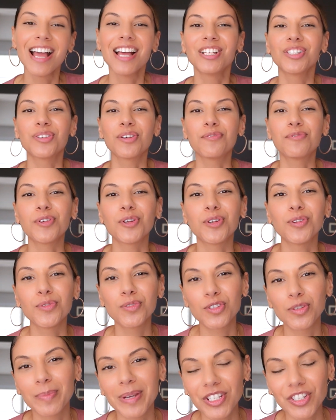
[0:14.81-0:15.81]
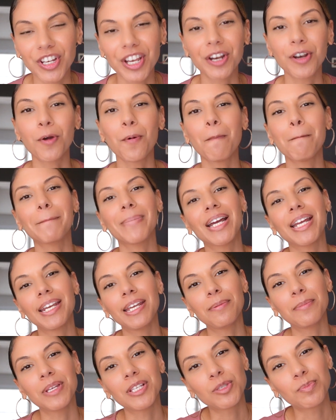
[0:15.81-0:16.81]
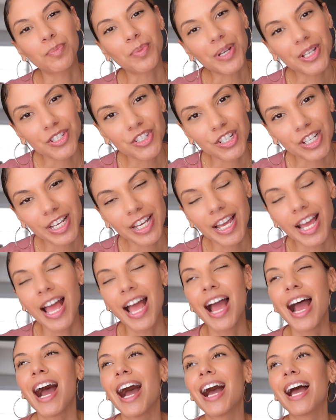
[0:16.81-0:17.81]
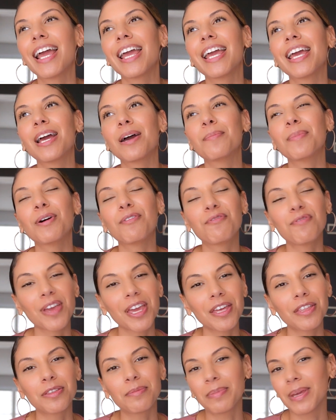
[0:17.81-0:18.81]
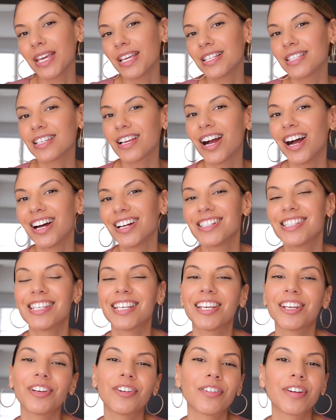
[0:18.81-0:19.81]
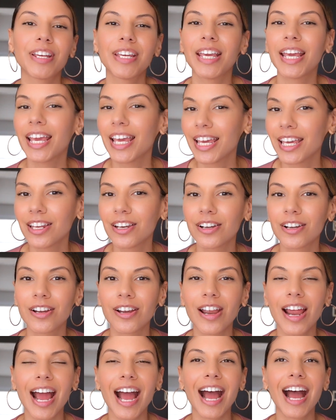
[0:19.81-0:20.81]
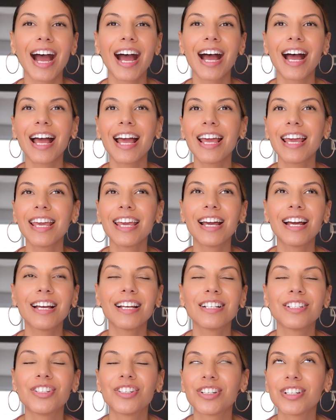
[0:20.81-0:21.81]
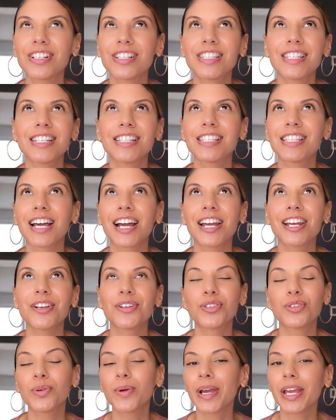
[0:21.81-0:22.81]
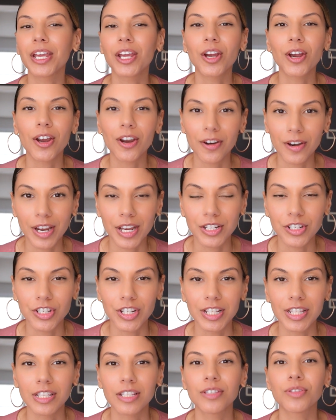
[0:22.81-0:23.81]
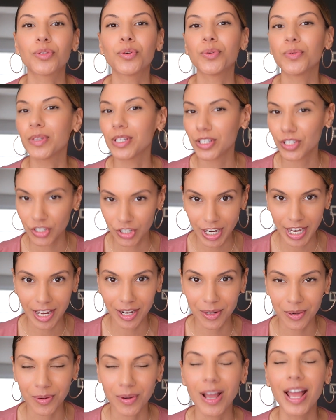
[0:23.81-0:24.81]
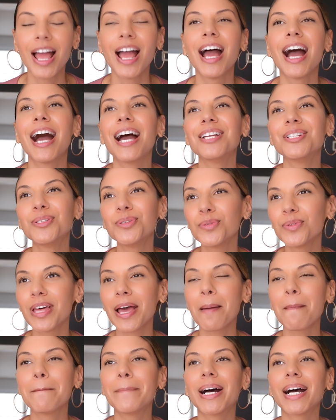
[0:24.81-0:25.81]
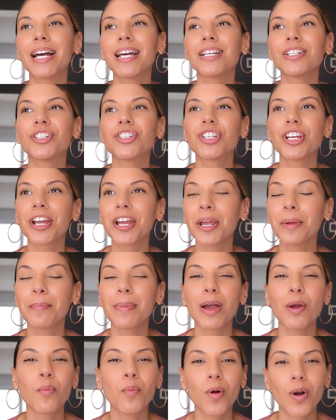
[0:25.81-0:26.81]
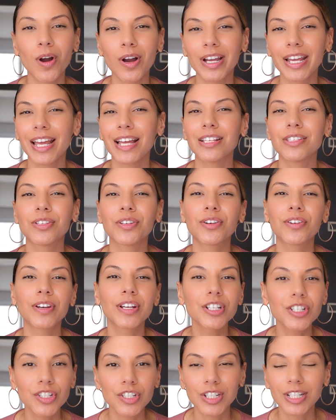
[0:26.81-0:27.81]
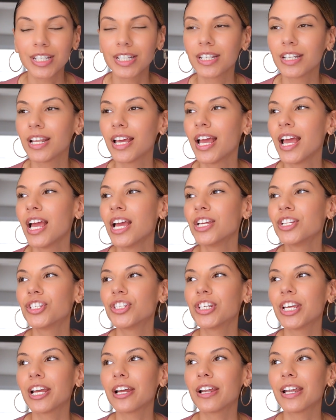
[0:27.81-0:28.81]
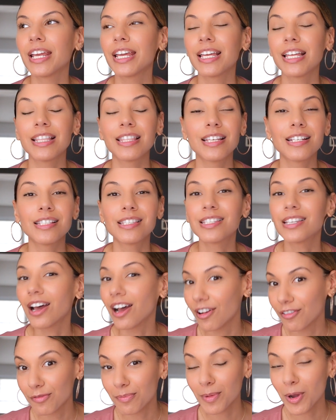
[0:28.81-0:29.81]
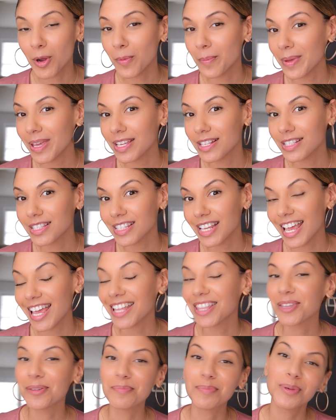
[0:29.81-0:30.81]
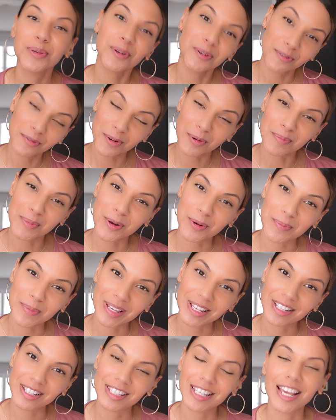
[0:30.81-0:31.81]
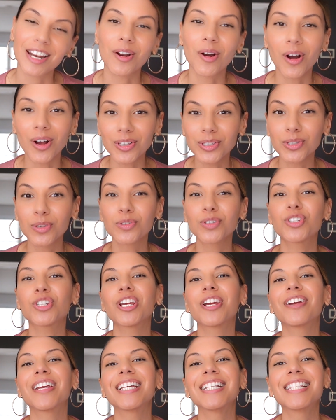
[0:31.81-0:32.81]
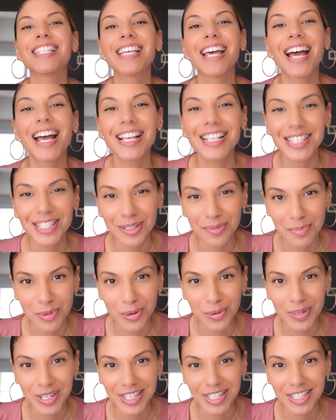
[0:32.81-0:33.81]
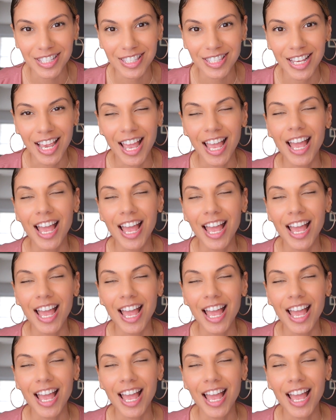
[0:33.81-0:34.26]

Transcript: So if you're new to my channel, my name is Bridget. I am a faith-based content creator. I just desire to encourage through this channel. I do that by sharing my walk as a Christian, sharing the tough moments and the beautiful moments, and also sharing testimonies.